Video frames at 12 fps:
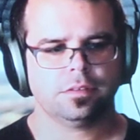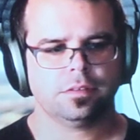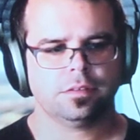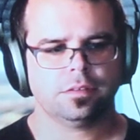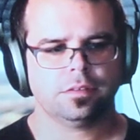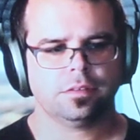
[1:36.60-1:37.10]

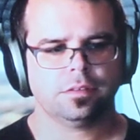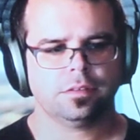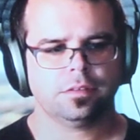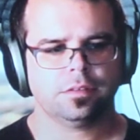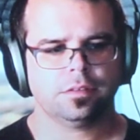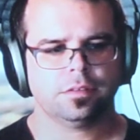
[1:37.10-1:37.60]

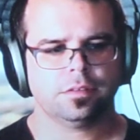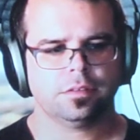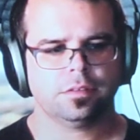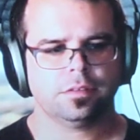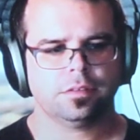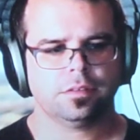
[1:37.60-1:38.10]

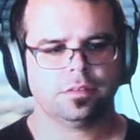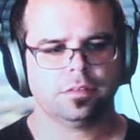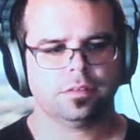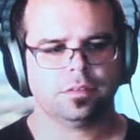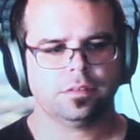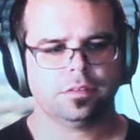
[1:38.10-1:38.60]

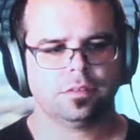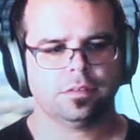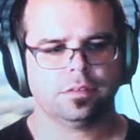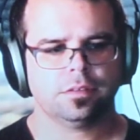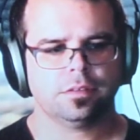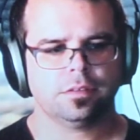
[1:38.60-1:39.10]

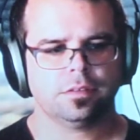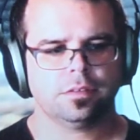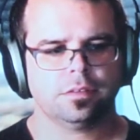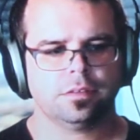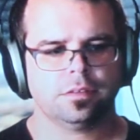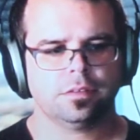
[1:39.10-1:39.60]

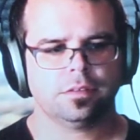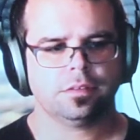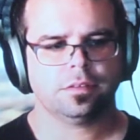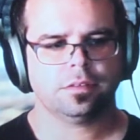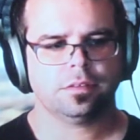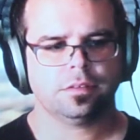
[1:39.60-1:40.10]

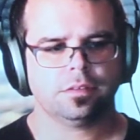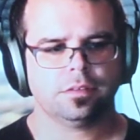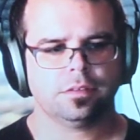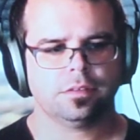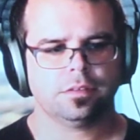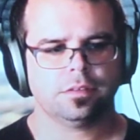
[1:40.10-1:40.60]

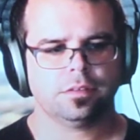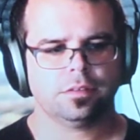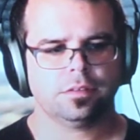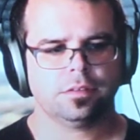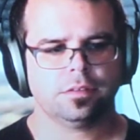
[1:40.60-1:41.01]
(not speaking)